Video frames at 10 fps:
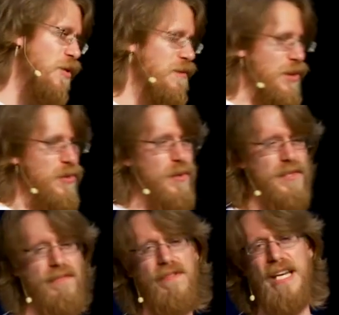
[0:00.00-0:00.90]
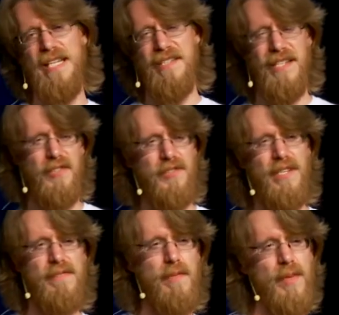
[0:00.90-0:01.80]
over the course of 6 or
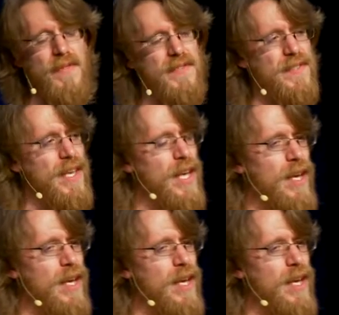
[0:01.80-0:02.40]
7 months,